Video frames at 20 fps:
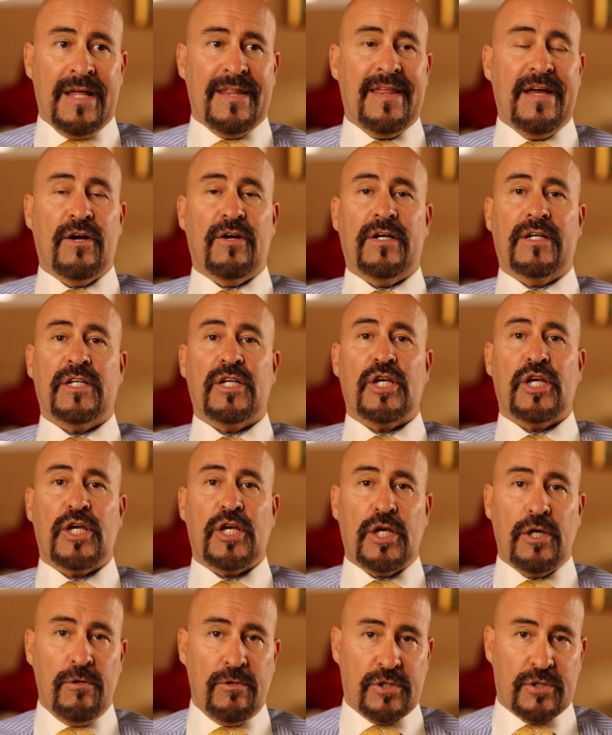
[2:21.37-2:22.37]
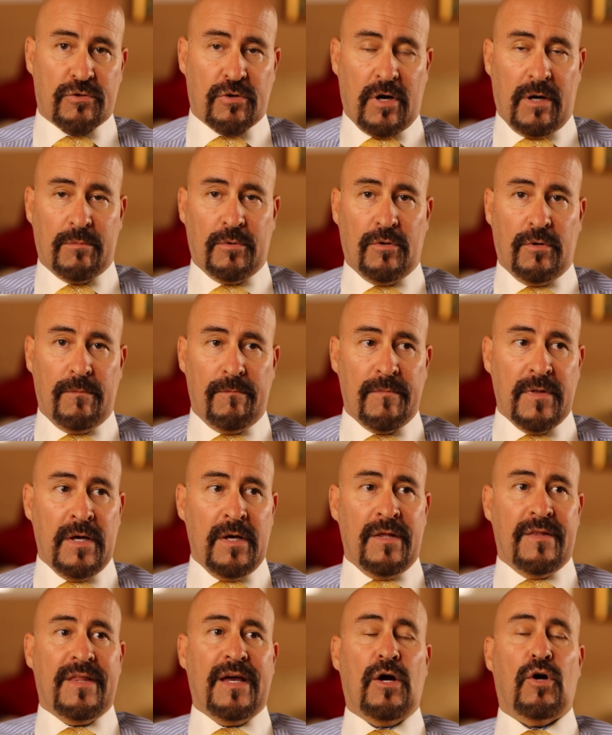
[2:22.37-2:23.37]
They're in huge trouble.
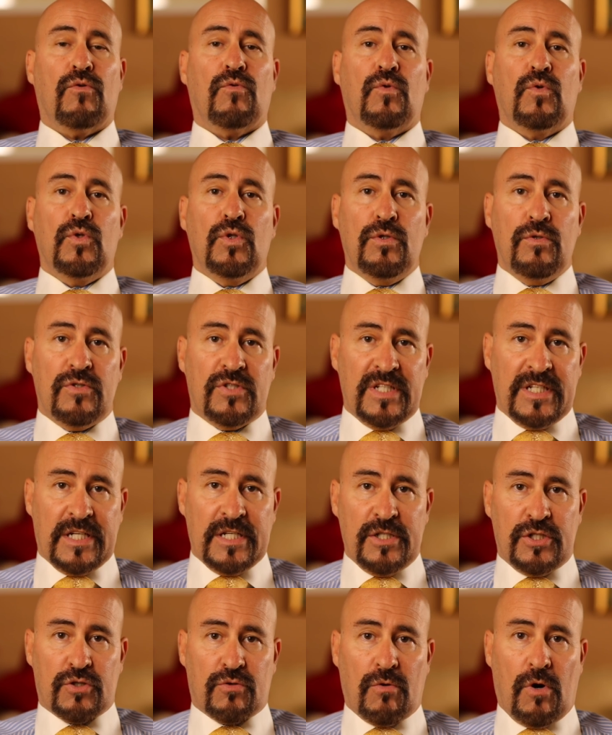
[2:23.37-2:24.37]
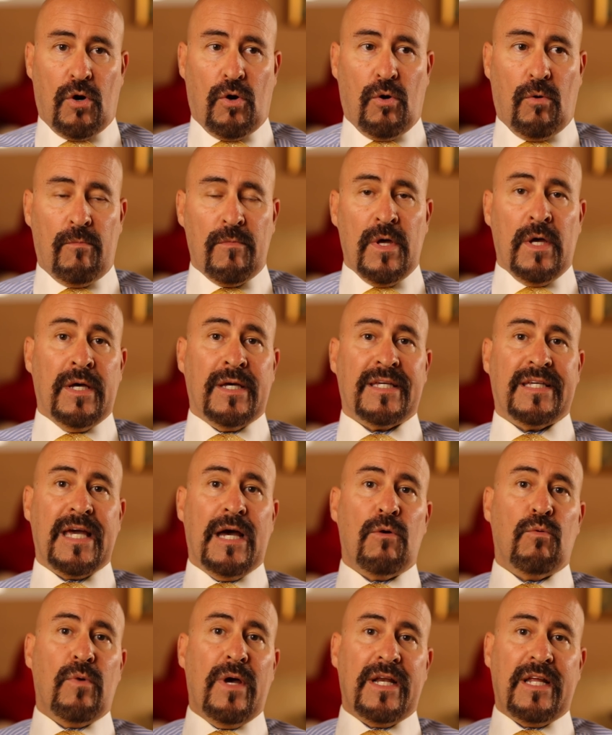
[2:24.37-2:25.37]
They are losing control
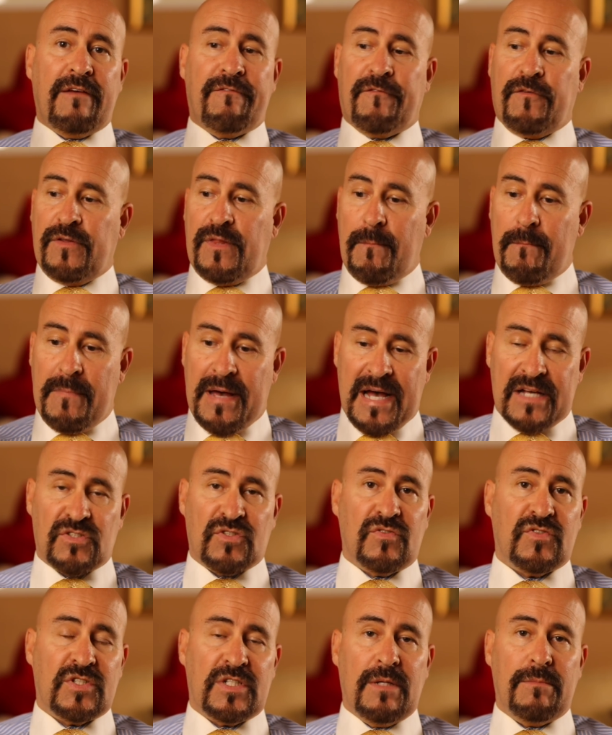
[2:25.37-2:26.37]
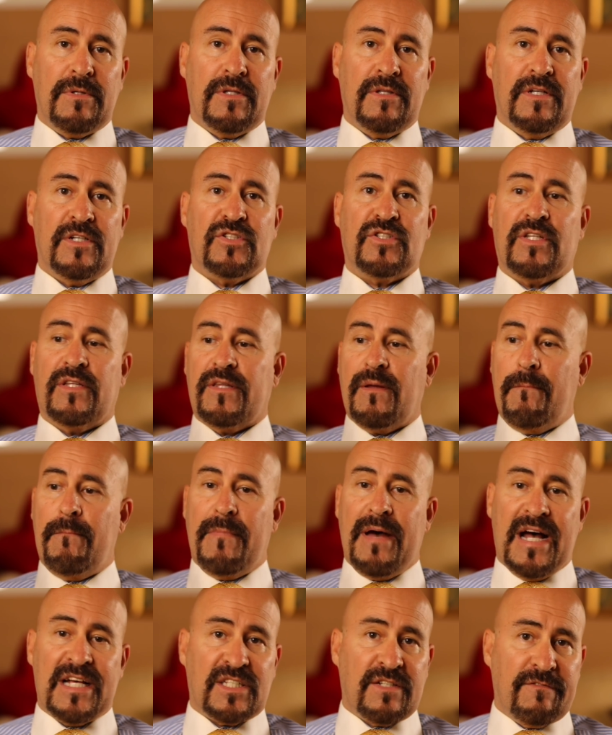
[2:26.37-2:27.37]
get ready for the massive stimulus, the
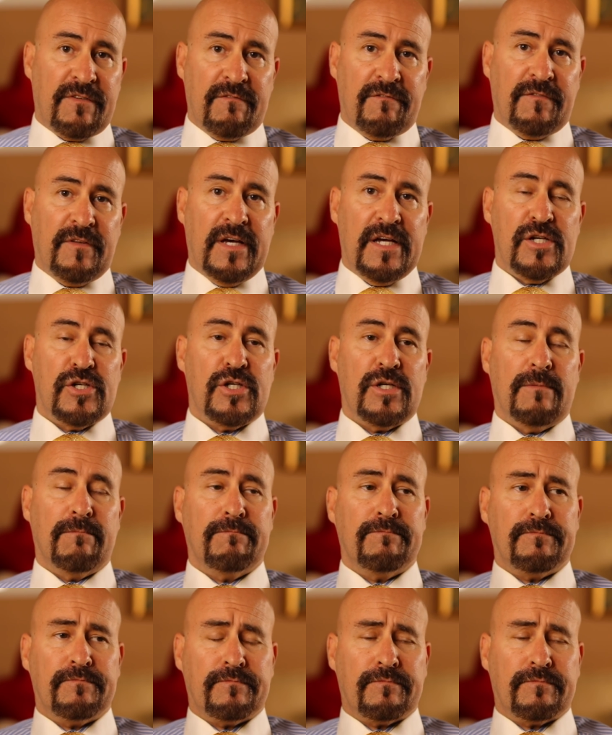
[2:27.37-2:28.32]
massive inflation,